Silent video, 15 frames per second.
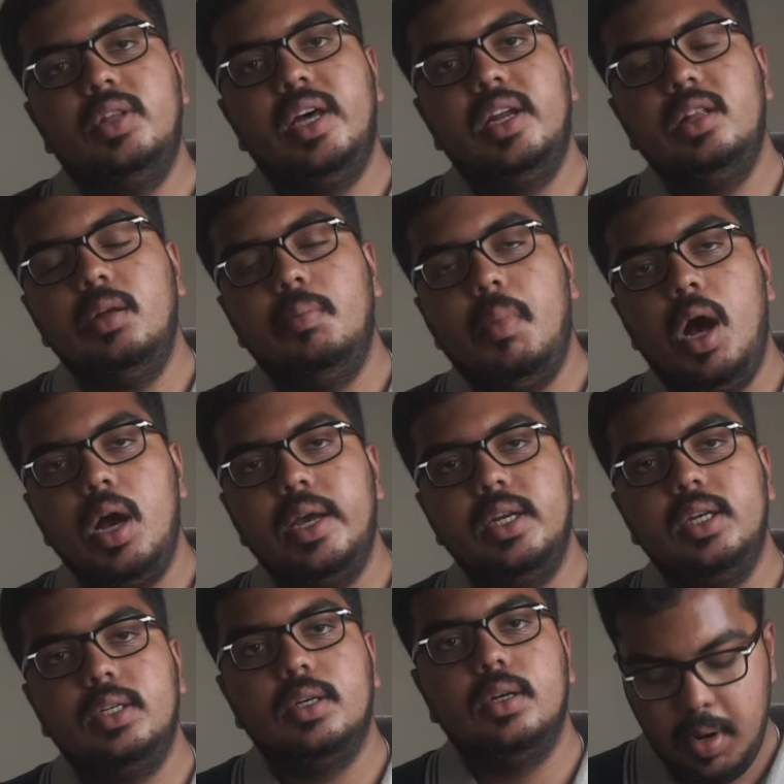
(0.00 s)
out there in the
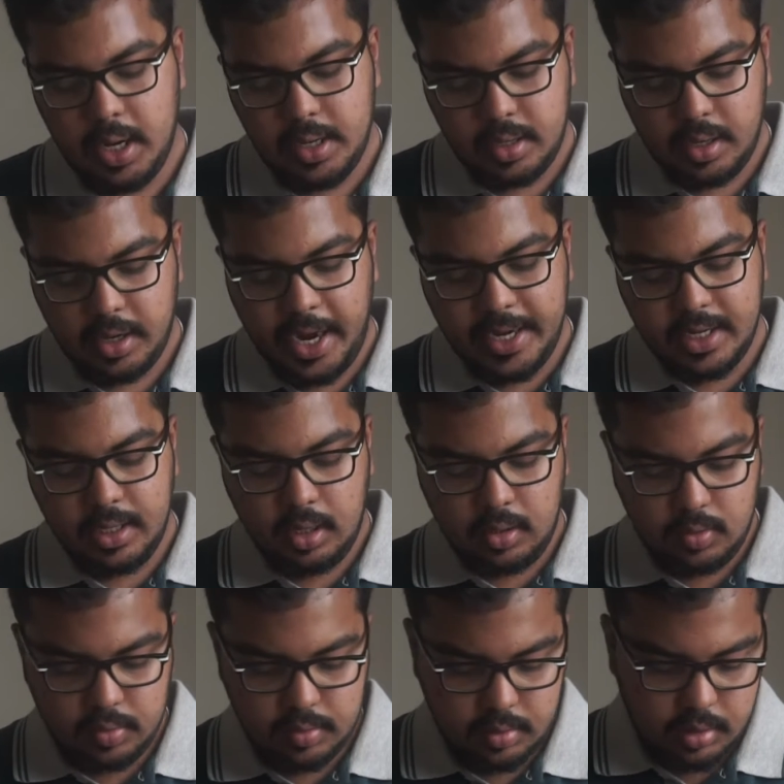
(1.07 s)
market, but right
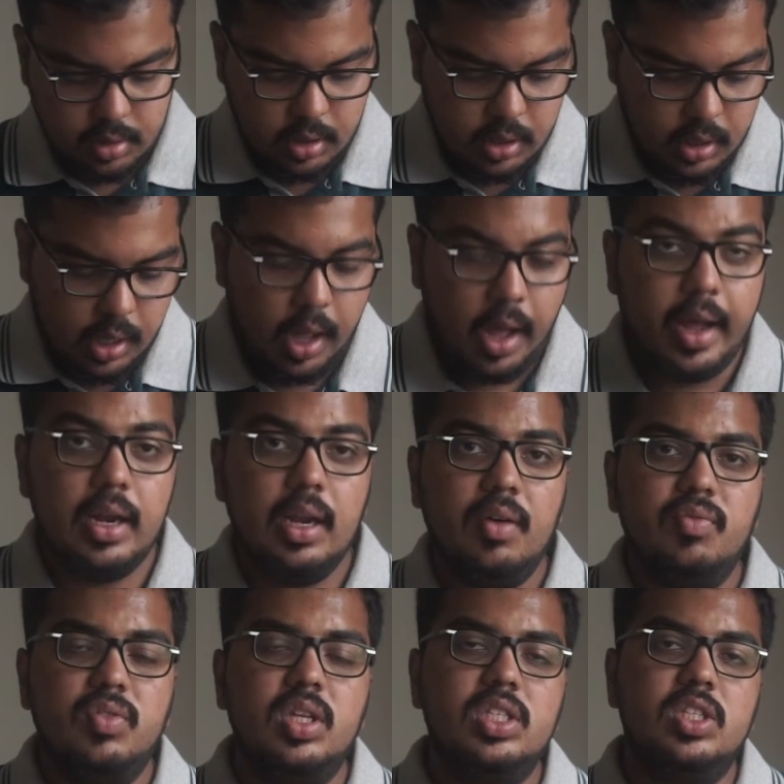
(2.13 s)
now, I
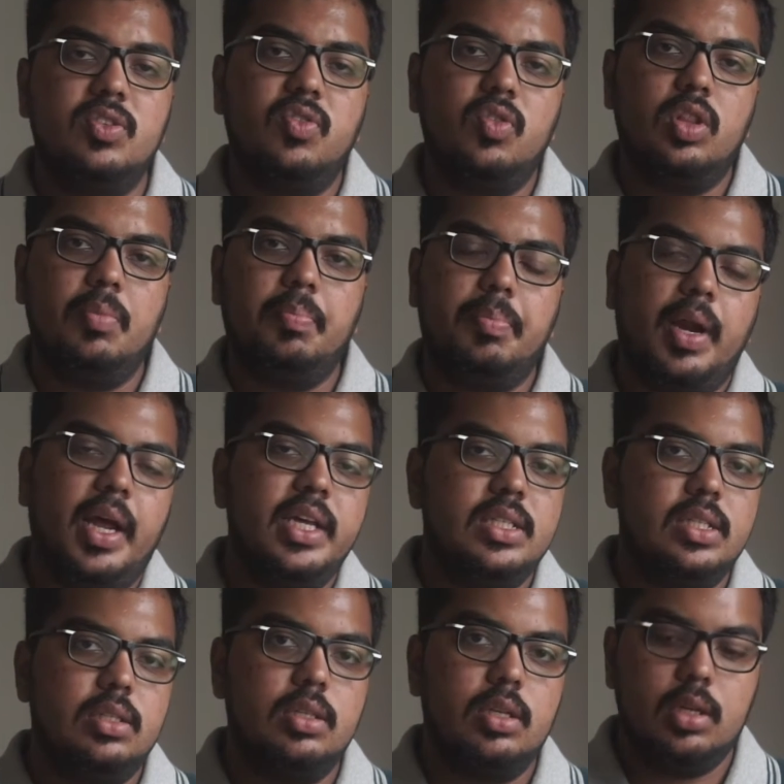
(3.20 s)
love this for the
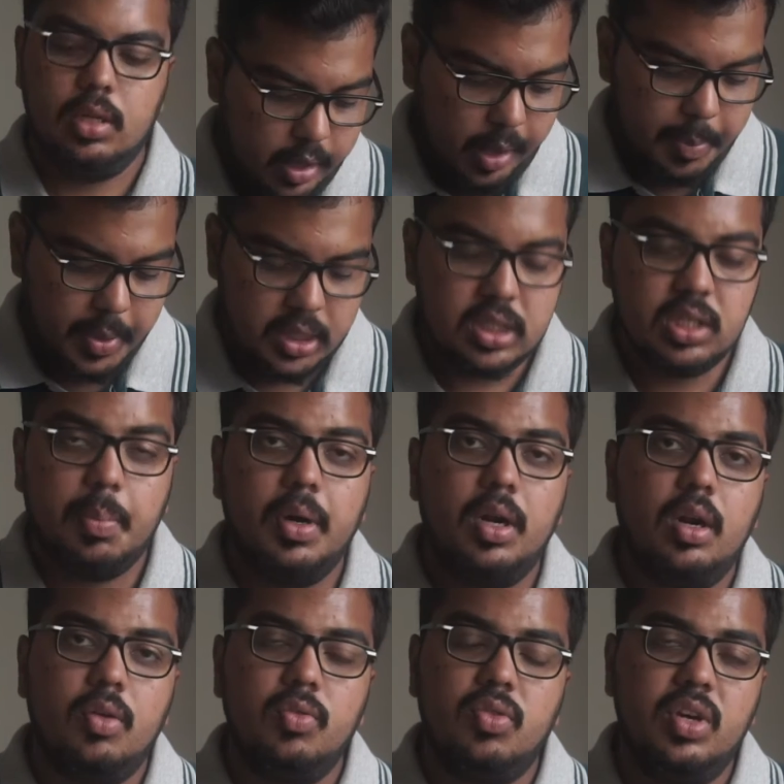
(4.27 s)
price. I picked this up at
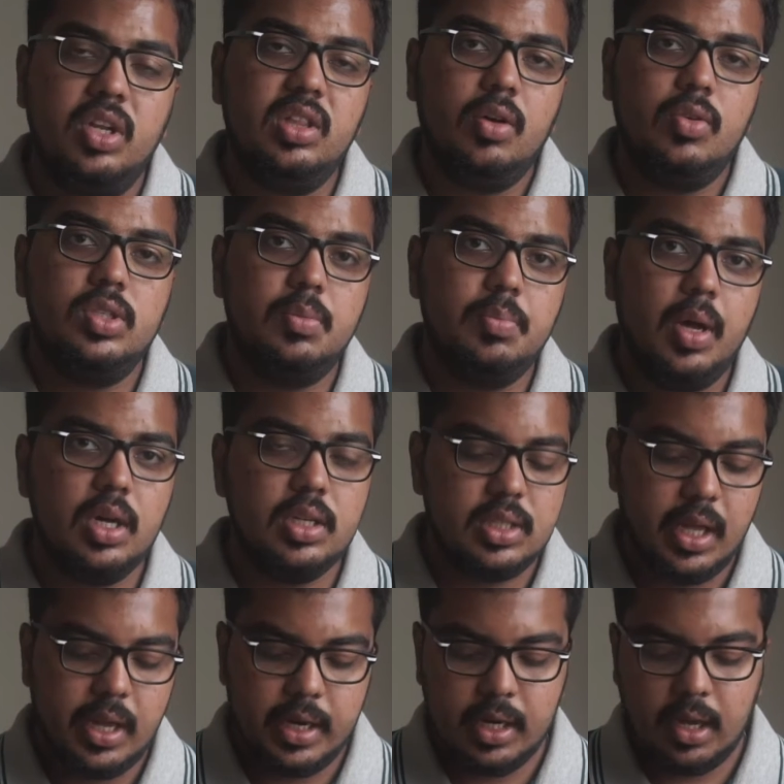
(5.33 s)
around 3,000
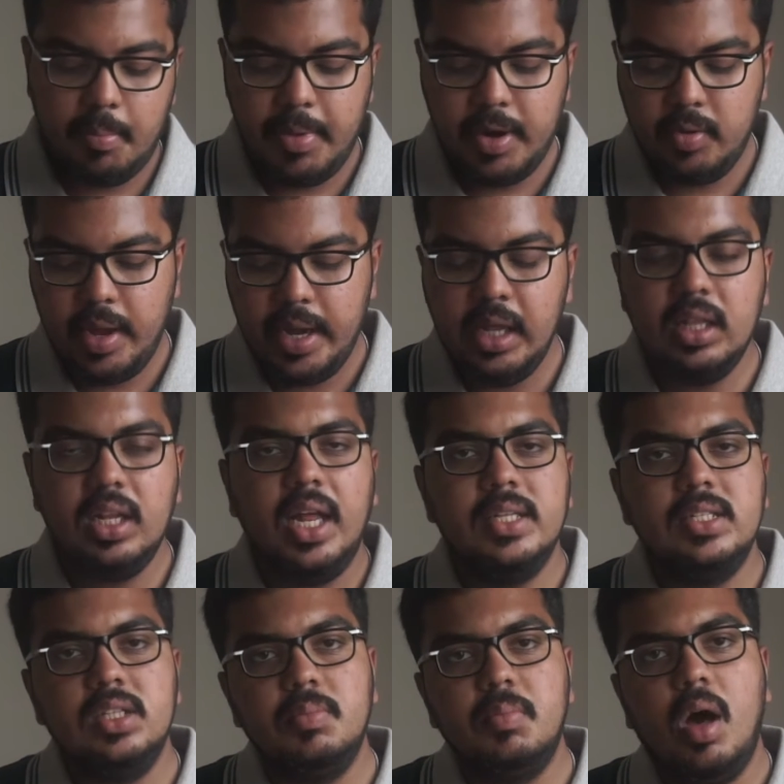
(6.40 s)
bucks, and compared to any other
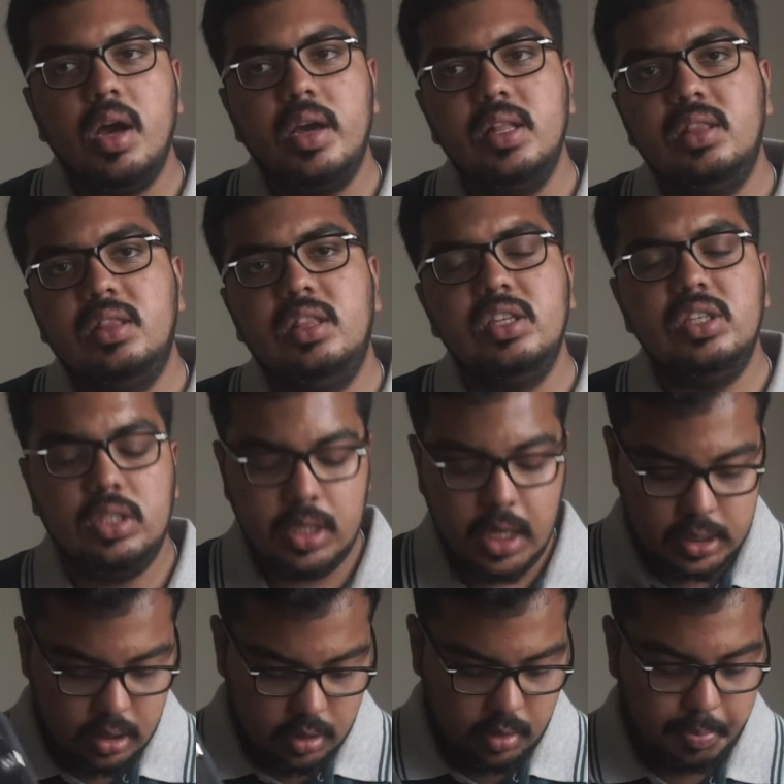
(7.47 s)
lights in the market, this
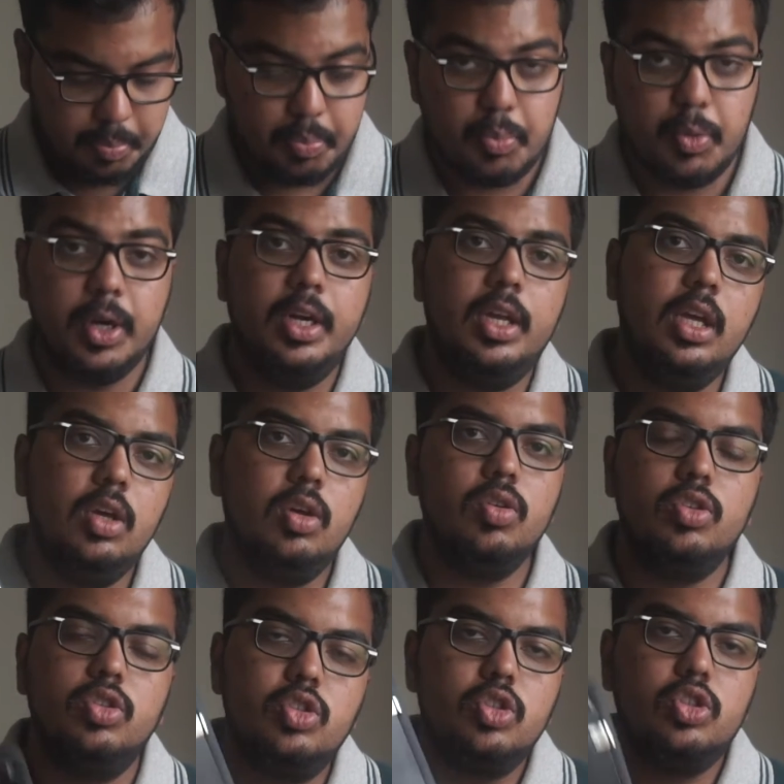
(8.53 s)
does a pretty
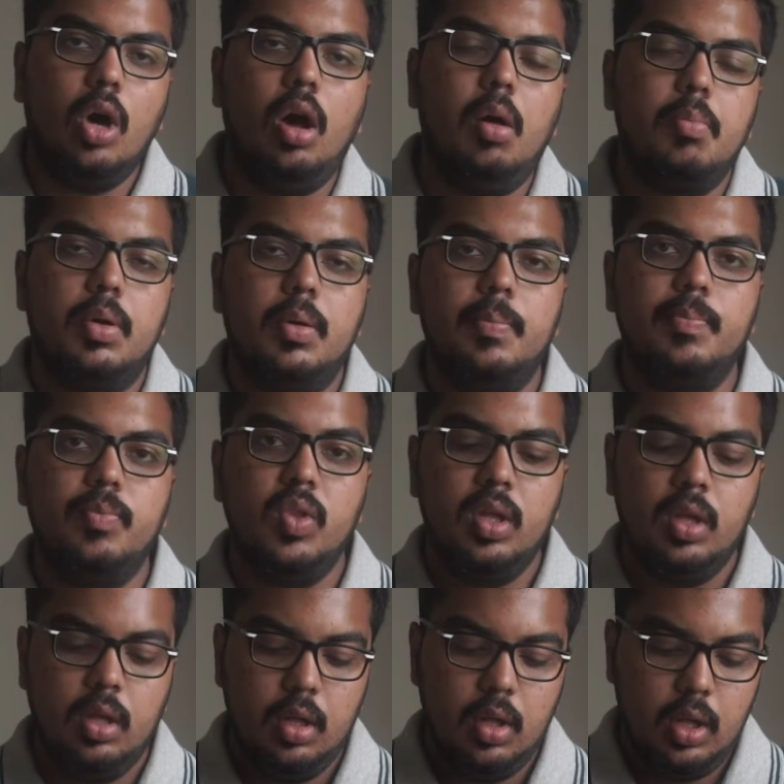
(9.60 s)
good job.
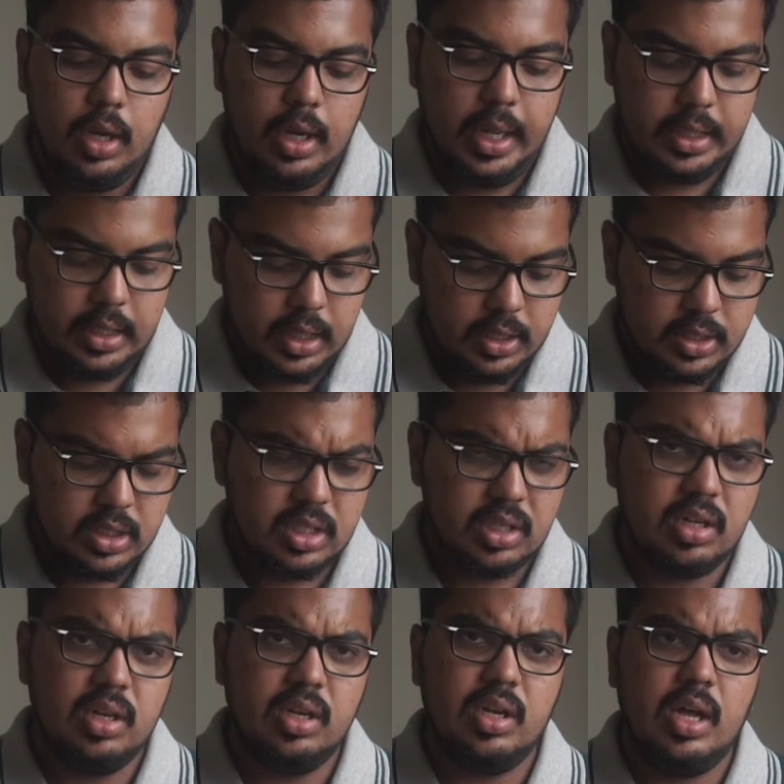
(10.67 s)
Like there is
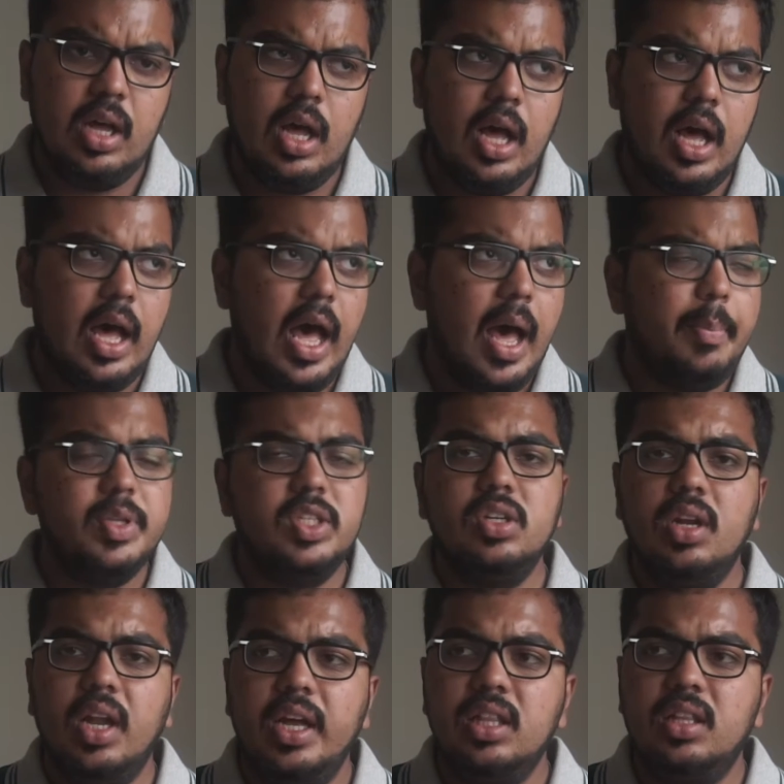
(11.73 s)
the
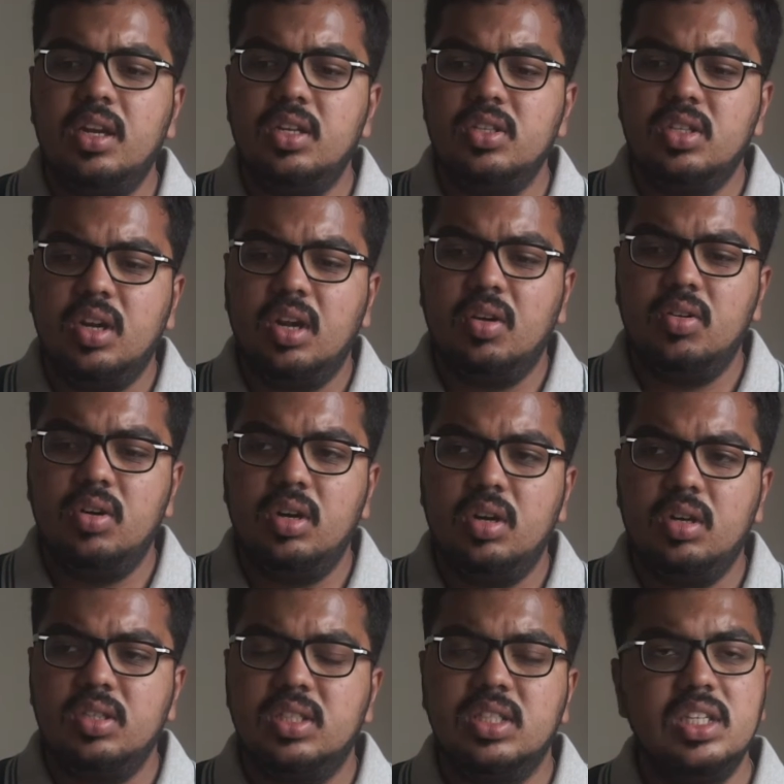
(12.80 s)
aperture light that is
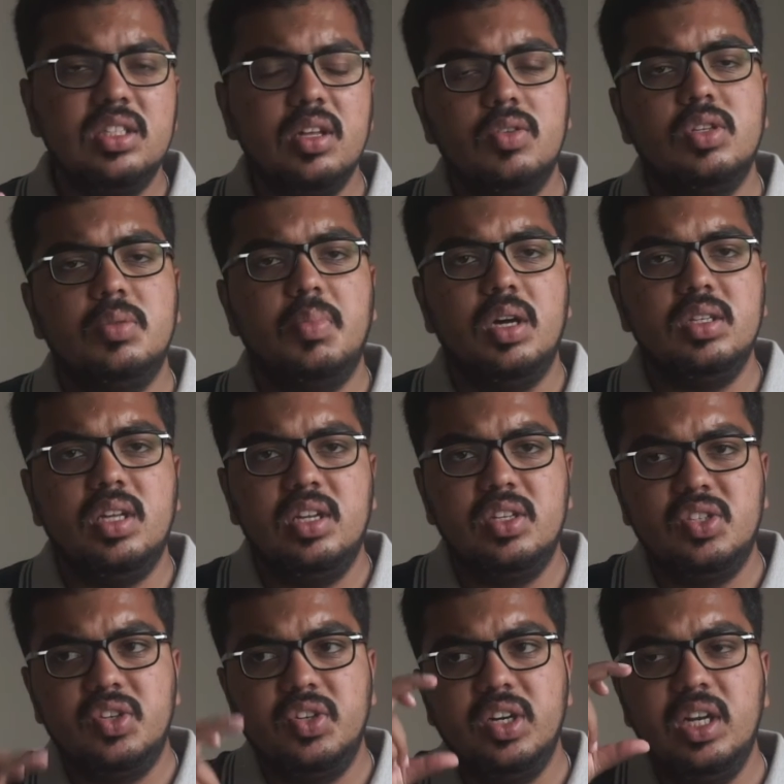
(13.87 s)
around 6,000 bucks and
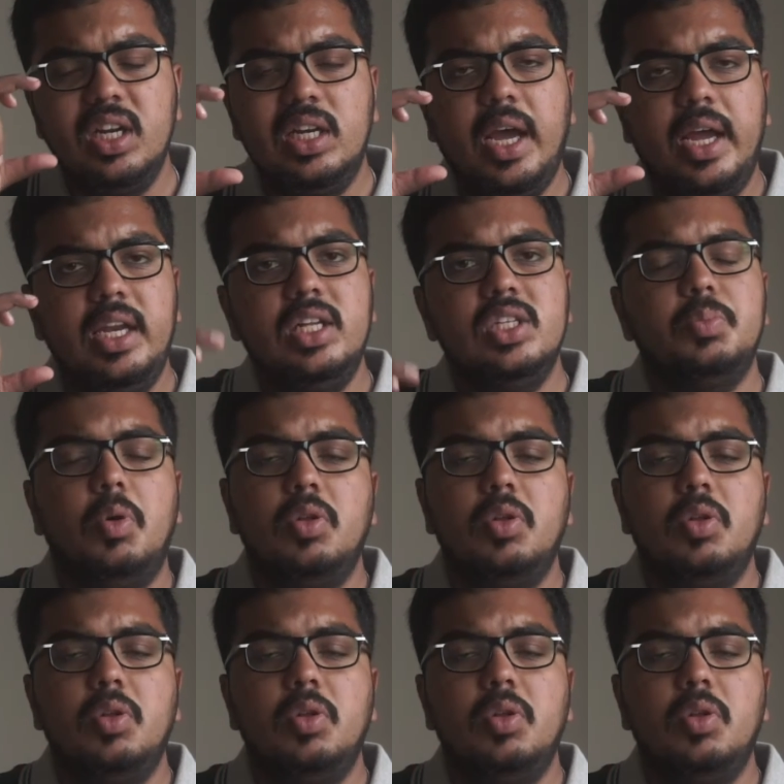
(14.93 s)
it's really tiny and